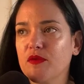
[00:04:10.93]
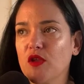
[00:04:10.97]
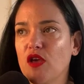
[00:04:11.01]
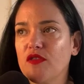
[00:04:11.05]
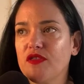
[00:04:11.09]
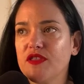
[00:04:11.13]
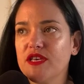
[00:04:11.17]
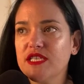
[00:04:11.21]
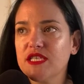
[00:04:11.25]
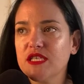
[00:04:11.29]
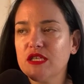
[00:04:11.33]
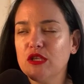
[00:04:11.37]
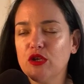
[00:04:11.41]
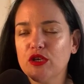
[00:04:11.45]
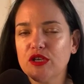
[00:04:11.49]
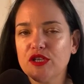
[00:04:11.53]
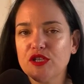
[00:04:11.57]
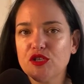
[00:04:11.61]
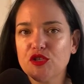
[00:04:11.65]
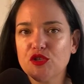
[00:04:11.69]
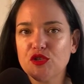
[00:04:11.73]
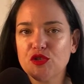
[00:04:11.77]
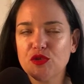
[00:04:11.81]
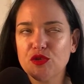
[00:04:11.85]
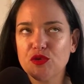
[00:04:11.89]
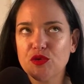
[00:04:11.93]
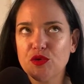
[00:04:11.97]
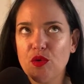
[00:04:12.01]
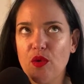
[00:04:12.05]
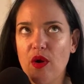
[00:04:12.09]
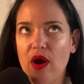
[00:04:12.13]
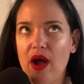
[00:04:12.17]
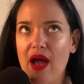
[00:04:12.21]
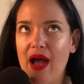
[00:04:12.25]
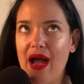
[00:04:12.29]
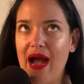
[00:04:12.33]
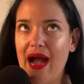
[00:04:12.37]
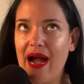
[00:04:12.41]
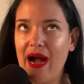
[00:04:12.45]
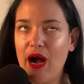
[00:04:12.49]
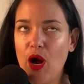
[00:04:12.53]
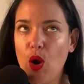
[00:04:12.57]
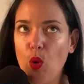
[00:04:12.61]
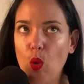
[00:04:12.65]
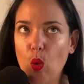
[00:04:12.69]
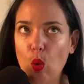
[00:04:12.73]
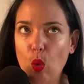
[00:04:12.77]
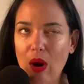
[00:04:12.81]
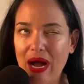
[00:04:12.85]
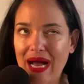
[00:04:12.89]
this looks to how
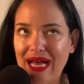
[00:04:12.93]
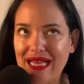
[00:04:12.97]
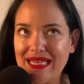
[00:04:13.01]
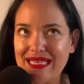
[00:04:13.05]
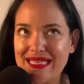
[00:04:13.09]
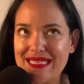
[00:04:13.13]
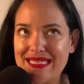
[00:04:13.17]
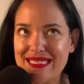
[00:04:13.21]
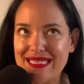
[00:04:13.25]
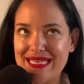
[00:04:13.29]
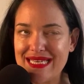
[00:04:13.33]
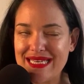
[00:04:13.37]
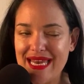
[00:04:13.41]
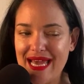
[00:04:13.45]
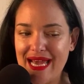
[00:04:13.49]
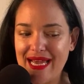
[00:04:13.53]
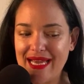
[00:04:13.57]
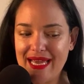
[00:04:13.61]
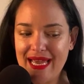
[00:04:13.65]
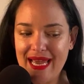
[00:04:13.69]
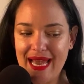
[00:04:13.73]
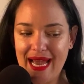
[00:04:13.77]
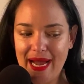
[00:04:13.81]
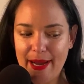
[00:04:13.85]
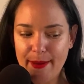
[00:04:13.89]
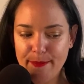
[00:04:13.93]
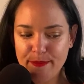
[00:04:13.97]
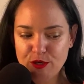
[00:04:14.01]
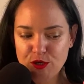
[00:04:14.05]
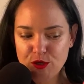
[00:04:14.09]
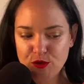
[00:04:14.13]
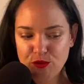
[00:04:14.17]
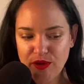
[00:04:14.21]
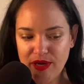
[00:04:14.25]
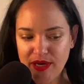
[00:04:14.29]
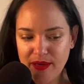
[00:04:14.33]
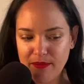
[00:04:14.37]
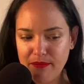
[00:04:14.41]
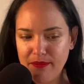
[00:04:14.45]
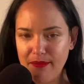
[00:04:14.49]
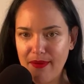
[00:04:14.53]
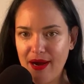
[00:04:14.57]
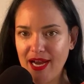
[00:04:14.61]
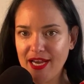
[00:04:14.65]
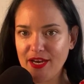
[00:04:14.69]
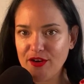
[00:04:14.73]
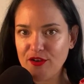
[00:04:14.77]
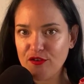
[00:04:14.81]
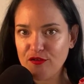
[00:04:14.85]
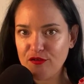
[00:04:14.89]
well is it at capturing
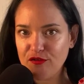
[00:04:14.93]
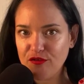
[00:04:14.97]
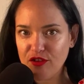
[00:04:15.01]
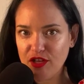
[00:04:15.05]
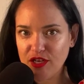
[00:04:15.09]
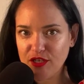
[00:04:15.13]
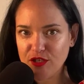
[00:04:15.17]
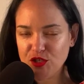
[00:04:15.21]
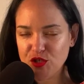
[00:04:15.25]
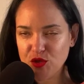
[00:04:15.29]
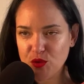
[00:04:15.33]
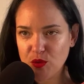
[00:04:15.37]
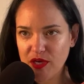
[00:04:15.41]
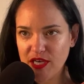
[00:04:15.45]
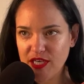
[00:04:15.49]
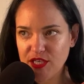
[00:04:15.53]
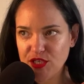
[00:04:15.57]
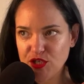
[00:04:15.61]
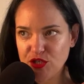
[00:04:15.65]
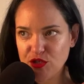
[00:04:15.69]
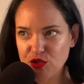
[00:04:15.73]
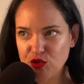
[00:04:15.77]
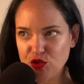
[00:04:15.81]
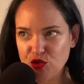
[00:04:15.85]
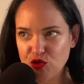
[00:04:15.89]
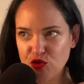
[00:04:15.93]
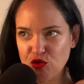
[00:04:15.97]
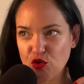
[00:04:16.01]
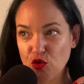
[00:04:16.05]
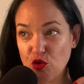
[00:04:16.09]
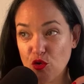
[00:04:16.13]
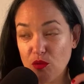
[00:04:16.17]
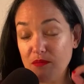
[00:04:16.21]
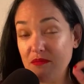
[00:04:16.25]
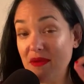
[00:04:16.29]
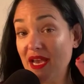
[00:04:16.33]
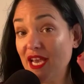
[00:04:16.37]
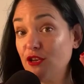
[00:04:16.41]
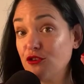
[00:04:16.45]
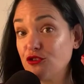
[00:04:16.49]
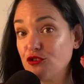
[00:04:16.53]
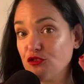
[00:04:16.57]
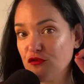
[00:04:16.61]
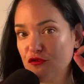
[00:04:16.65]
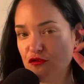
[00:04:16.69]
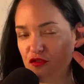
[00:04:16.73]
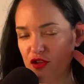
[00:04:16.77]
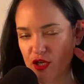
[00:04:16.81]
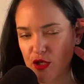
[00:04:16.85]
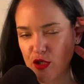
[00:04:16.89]
minor fluctuations or major
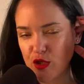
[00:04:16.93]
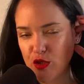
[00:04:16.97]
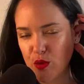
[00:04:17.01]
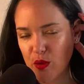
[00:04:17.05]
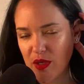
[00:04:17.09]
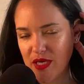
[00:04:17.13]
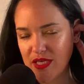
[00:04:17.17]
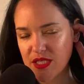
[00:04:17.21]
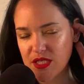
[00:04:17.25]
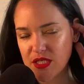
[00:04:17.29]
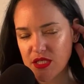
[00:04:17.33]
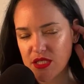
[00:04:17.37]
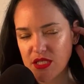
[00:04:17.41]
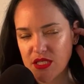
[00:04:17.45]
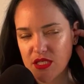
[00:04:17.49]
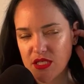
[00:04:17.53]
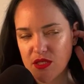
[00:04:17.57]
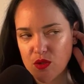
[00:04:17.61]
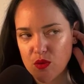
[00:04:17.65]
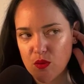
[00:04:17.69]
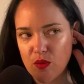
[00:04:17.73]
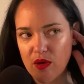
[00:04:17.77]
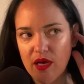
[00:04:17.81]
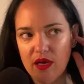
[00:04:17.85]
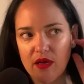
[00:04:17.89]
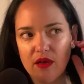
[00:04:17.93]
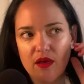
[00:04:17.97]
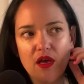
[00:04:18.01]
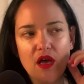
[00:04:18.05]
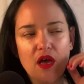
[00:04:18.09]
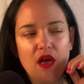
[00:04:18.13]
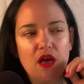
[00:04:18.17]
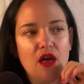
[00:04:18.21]
fluctuations as well.